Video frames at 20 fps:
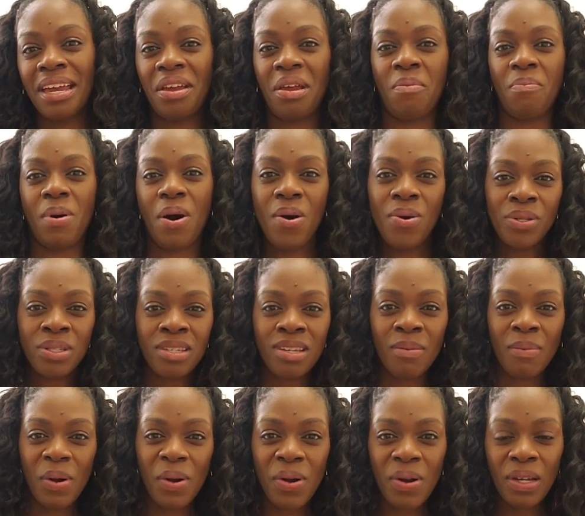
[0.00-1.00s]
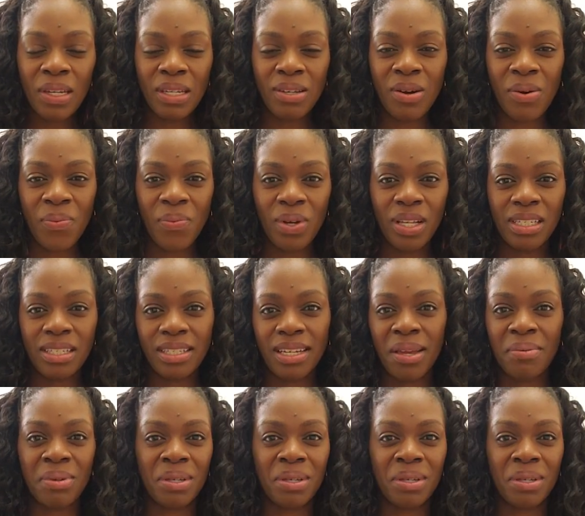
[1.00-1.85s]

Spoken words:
and posting them early on Wednesday,